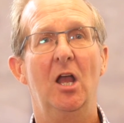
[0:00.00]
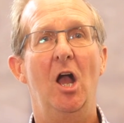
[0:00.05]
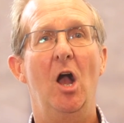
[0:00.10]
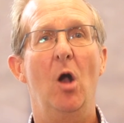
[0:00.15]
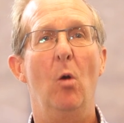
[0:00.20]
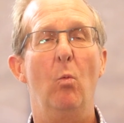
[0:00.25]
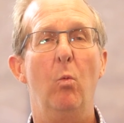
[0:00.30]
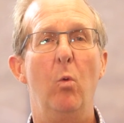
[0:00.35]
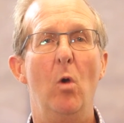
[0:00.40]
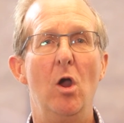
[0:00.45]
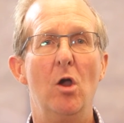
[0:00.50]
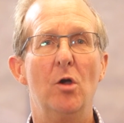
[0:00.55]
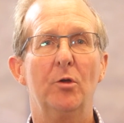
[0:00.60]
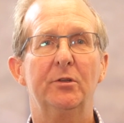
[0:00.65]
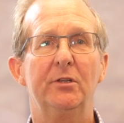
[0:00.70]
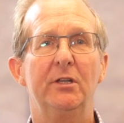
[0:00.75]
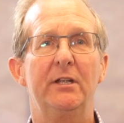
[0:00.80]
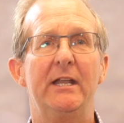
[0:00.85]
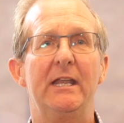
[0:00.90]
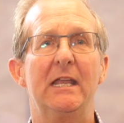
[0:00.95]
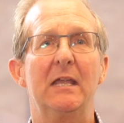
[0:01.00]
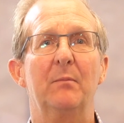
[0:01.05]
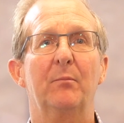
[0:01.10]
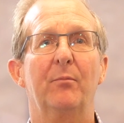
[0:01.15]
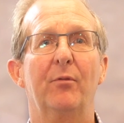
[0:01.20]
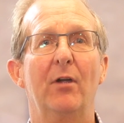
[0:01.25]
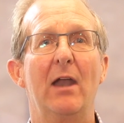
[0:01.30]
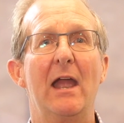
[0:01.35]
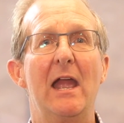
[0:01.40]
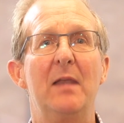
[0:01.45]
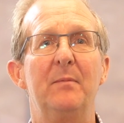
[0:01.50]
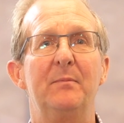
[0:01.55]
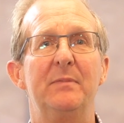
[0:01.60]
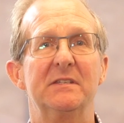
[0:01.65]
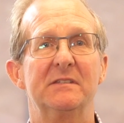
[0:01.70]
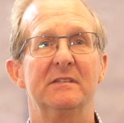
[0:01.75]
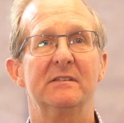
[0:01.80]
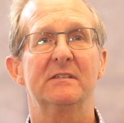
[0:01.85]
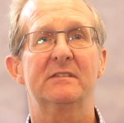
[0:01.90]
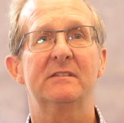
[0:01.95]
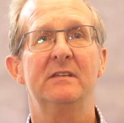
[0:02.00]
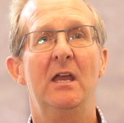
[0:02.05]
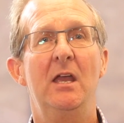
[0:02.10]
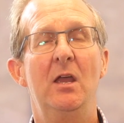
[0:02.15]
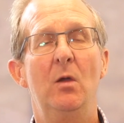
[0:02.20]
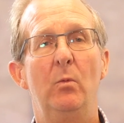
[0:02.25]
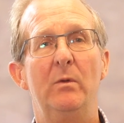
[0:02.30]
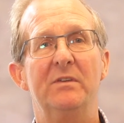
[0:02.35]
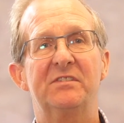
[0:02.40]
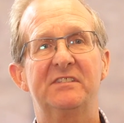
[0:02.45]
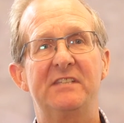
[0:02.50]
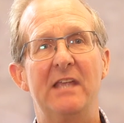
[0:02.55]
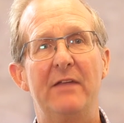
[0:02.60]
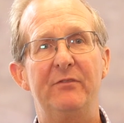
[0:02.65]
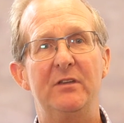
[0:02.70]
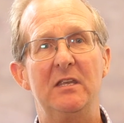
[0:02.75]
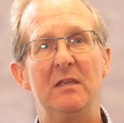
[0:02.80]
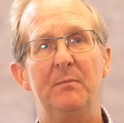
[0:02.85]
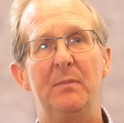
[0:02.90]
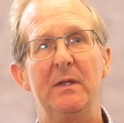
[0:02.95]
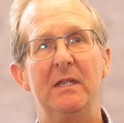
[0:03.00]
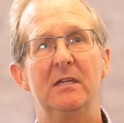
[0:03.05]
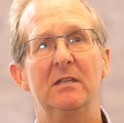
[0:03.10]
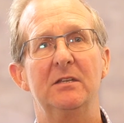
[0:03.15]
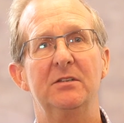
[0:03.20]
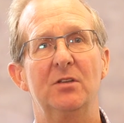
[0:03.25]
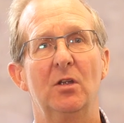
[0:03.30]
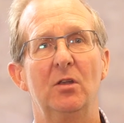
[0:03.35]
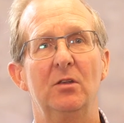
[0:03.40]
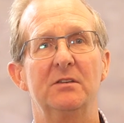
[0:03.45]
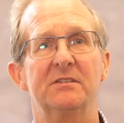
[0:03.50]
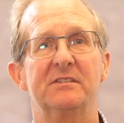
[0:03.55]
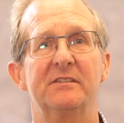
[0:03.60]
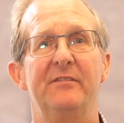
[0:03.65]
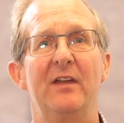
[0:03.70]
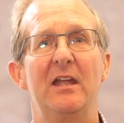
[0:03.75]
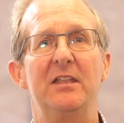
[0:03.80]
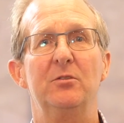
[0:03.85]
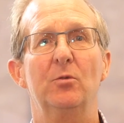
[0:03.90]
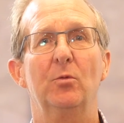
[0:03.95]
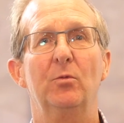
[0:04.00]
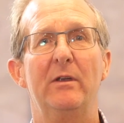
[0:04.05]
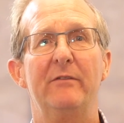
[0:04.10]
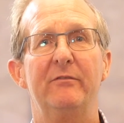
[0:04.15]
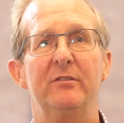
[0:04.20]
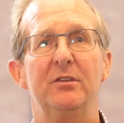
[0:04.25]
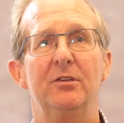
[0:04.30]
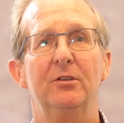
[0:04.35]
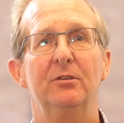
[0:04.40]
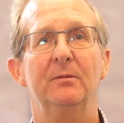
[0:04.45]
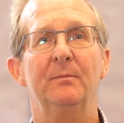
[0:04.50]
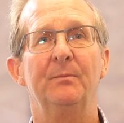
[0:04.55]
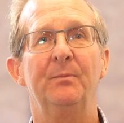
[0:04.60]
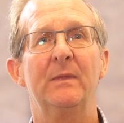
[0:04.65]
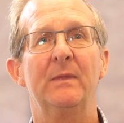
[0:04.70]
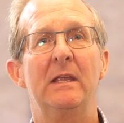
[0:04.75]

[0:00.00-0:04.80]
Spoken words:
a world-leading brand business with $70 billion of annual revenue.